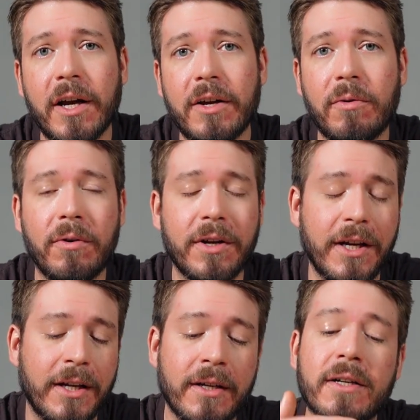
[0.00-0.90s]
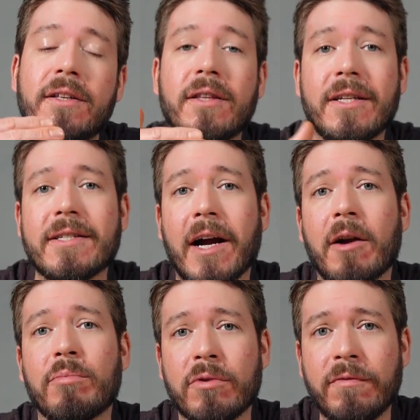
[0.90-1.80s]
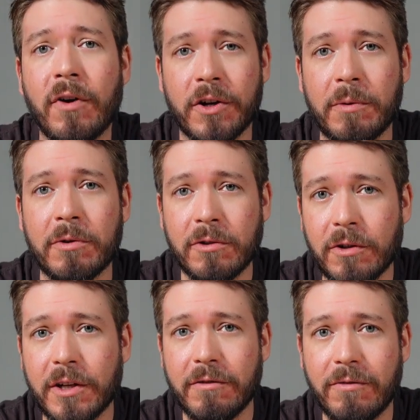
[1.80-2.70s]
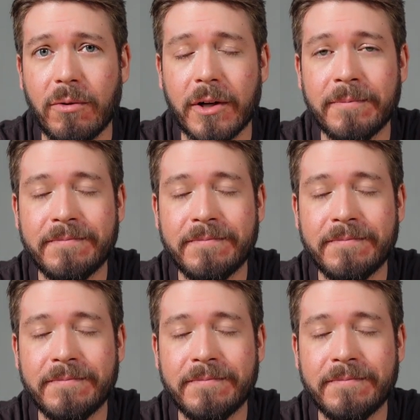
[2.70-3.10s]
in order to get the desired brew volume you're looking for.